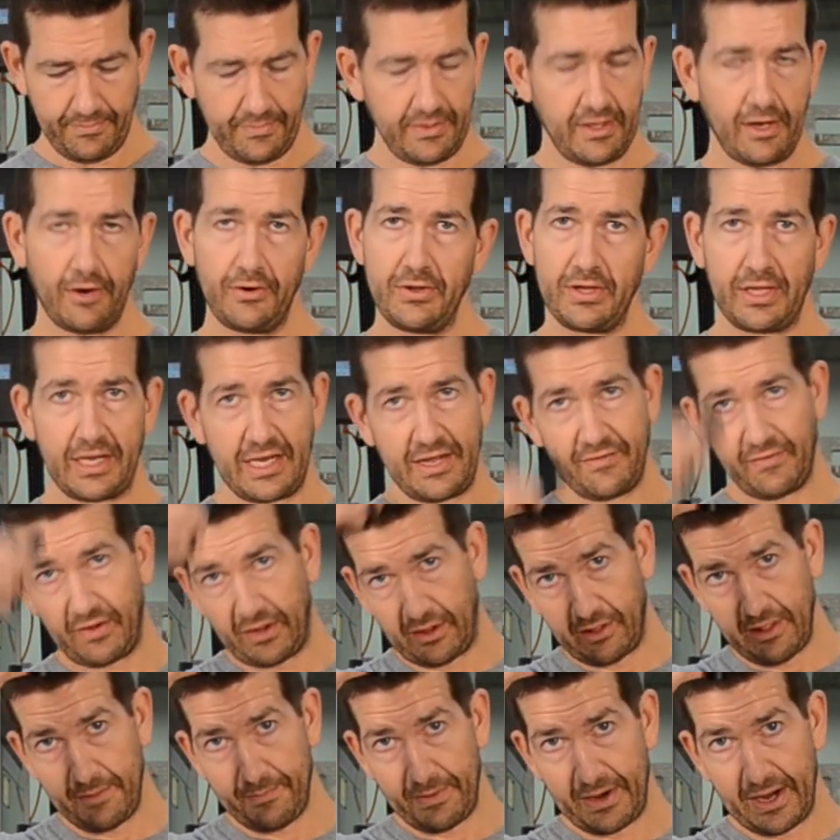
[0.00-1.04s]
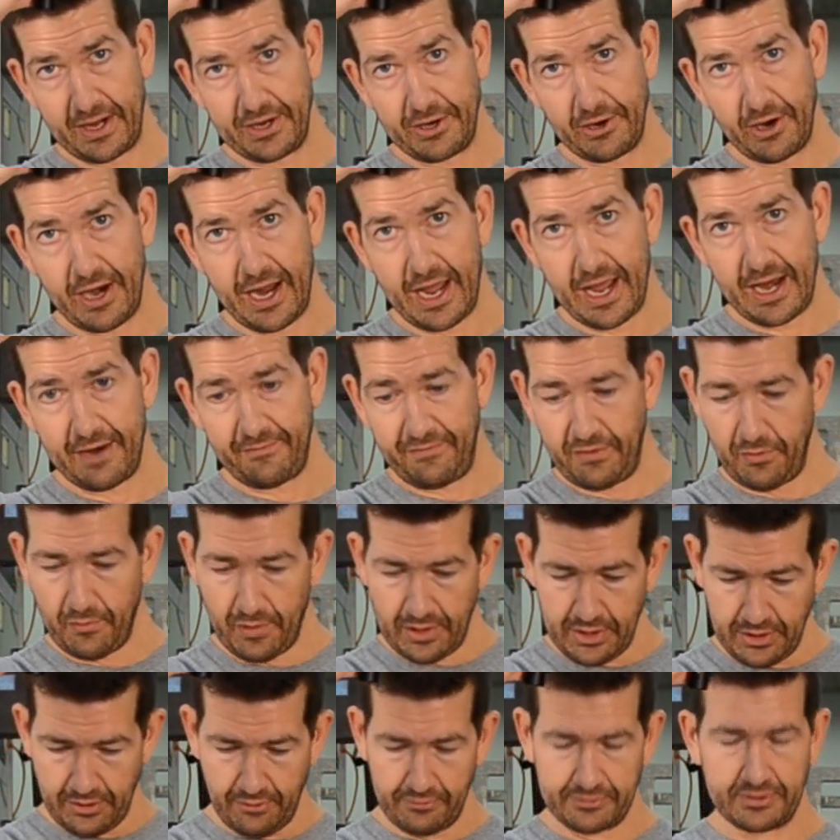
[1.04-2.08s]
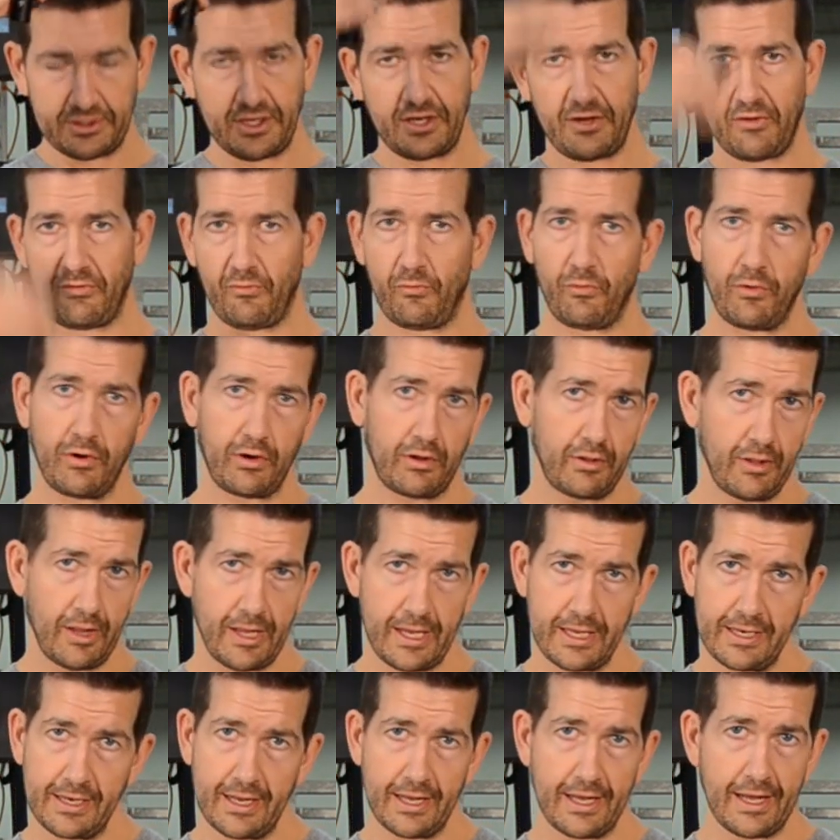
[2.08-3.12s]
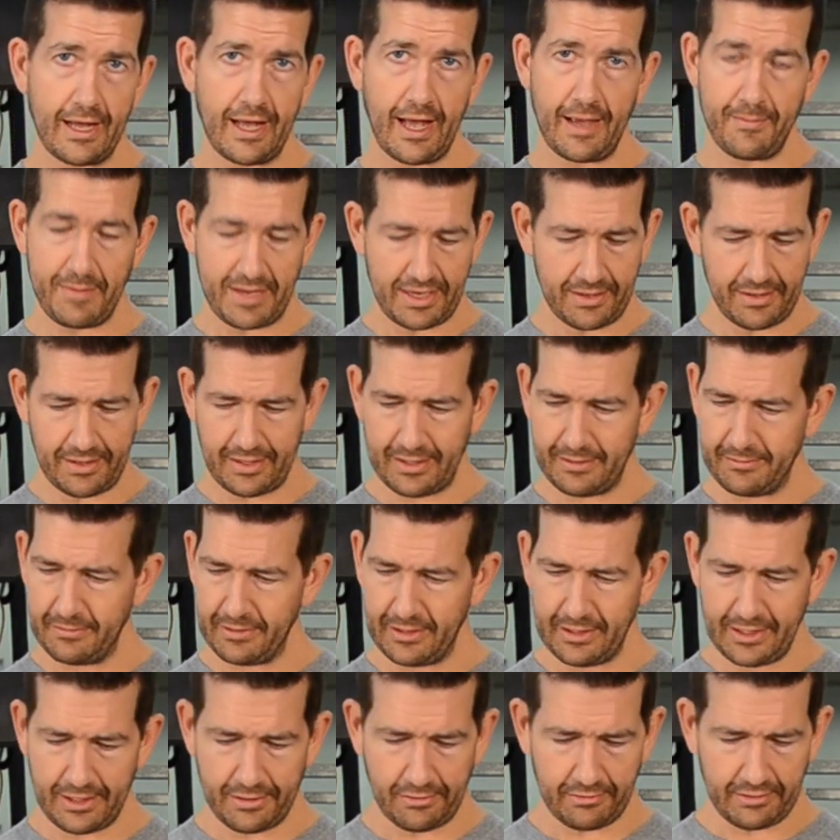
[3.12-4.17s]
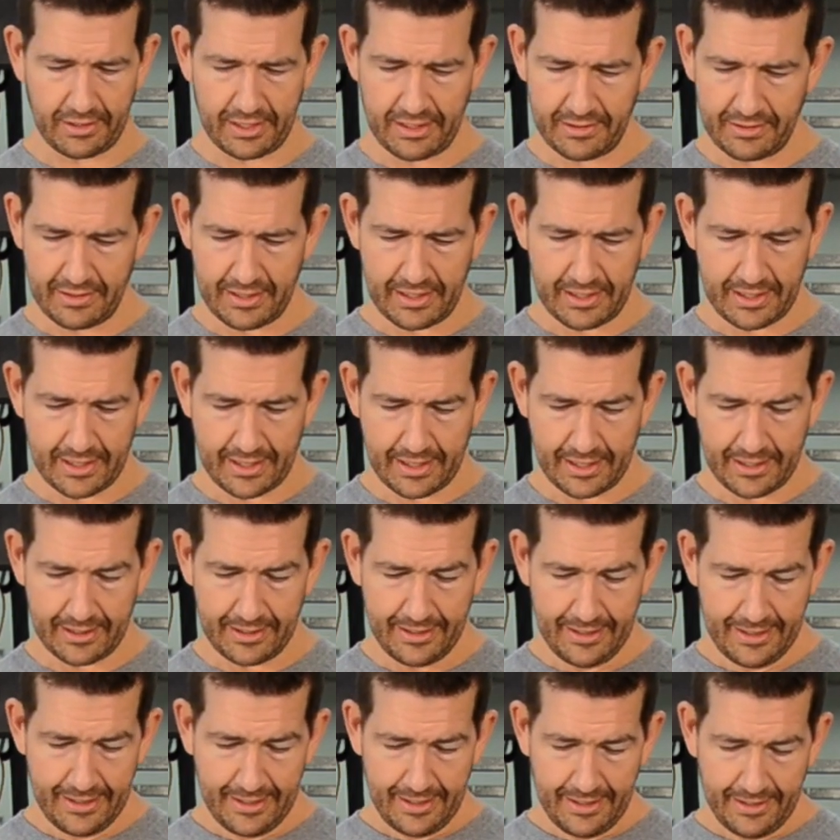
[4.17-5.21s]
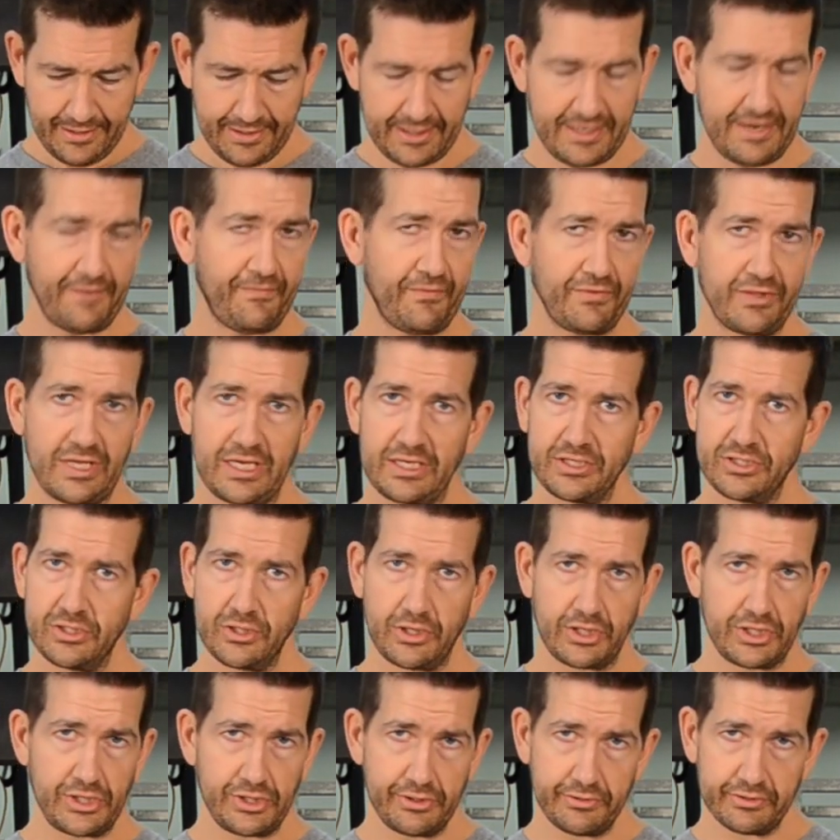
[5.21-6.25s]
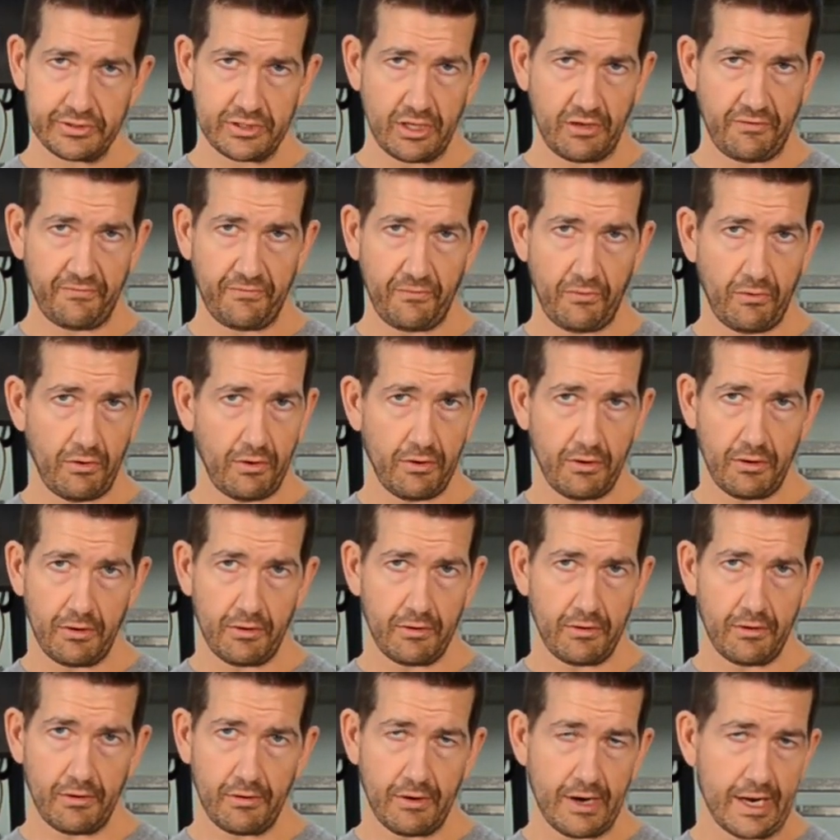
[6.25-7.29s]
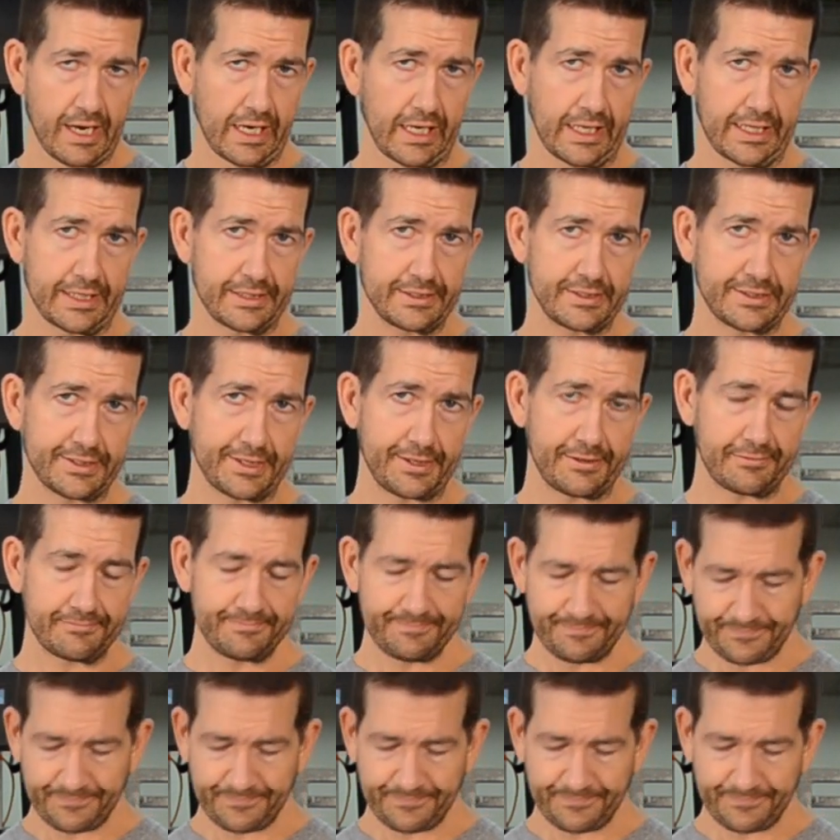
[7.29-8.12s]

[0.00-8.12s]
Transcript: You know, you can even clip it on your hat if you want to use it as a work light. I mean, literally the different things you could use this for are endless. So.